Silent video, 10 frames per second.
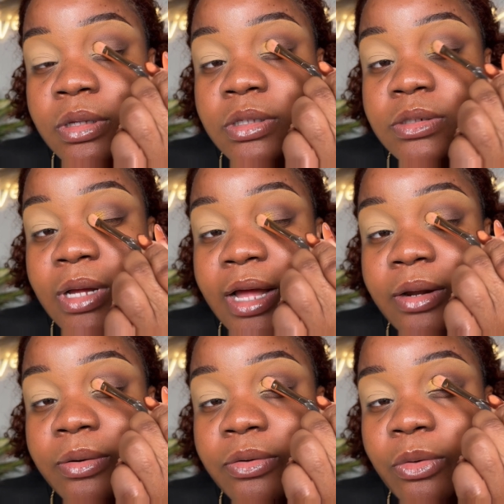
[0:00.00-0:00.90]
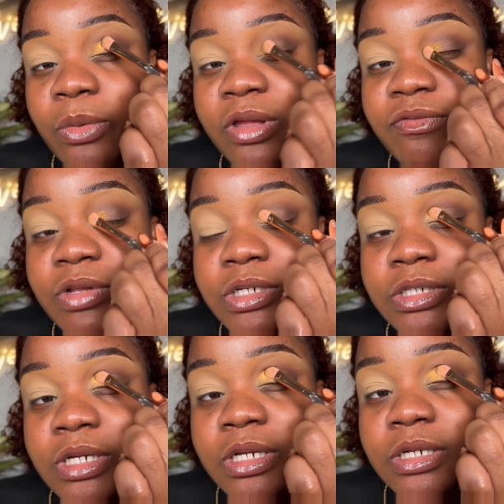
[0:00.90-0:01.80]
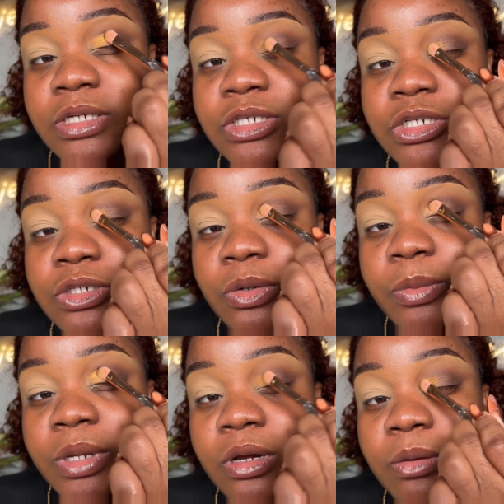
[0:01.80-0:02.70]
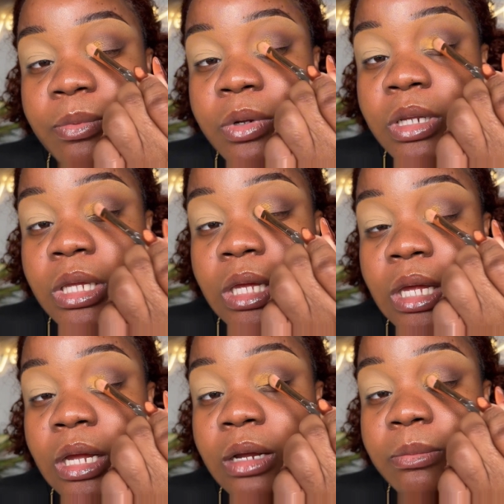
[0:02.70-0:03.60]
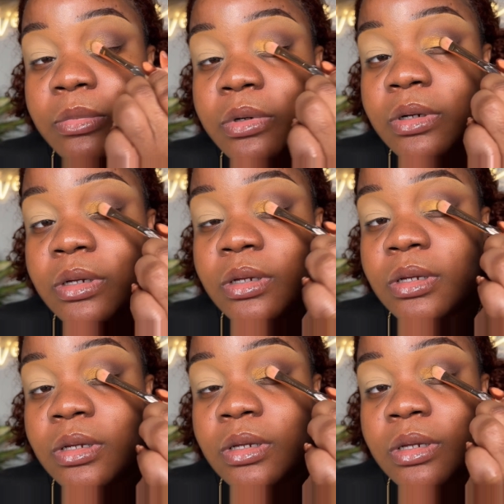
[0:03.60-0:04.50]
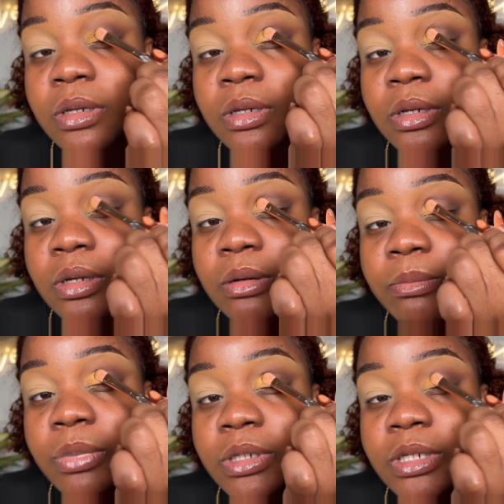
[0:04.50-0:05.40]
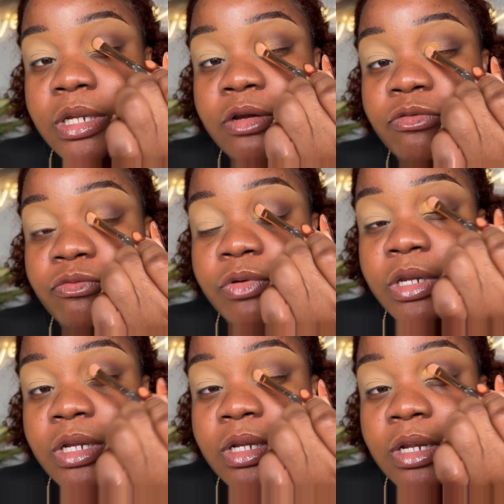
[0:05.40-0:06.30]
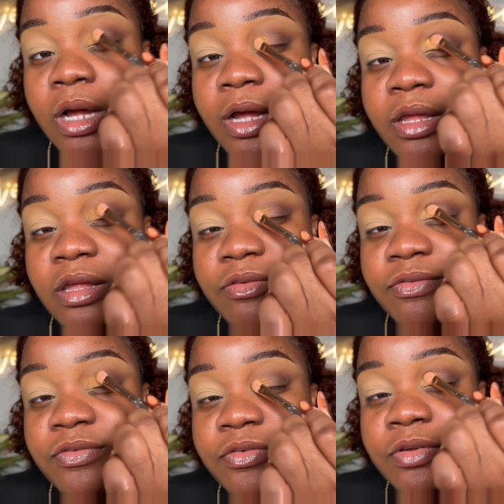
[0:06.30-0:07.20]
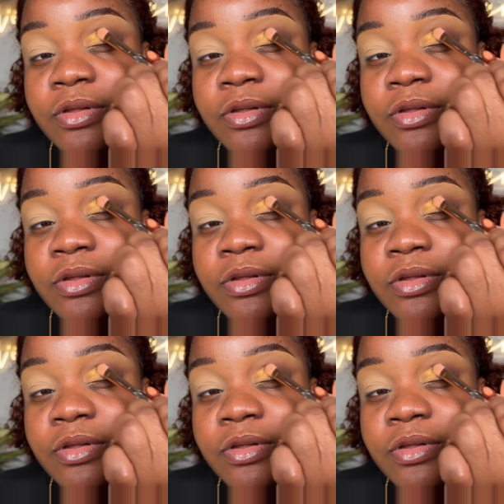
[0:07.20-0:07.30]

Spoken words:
So I don't know if the shade is showing up on camera, but in real life,